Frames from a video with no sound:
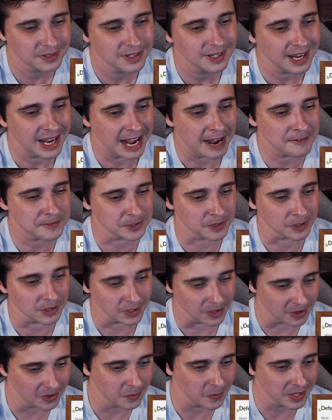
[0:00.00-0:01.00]
after a
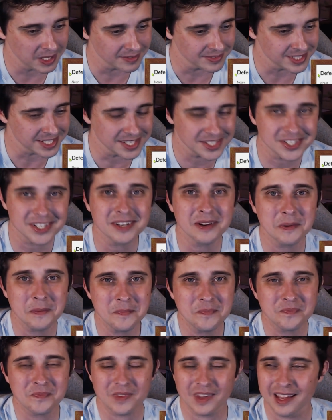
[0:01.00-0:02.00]
long week of teaching,
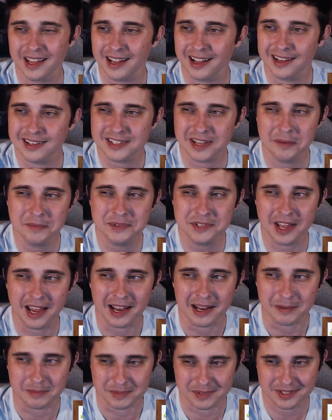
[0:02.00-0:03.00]

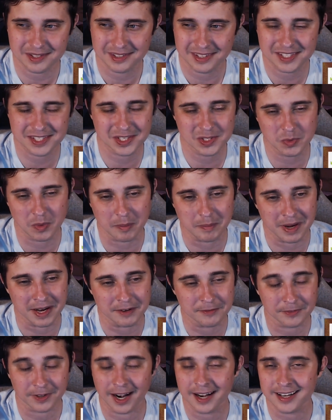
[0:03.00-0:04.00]
sometimes this is what made
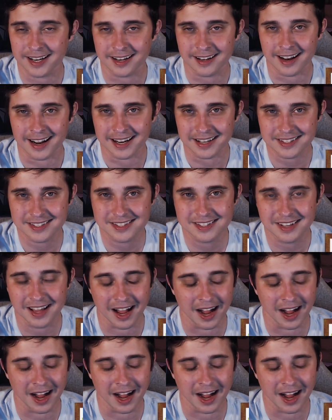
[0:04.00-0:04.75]
Friday nights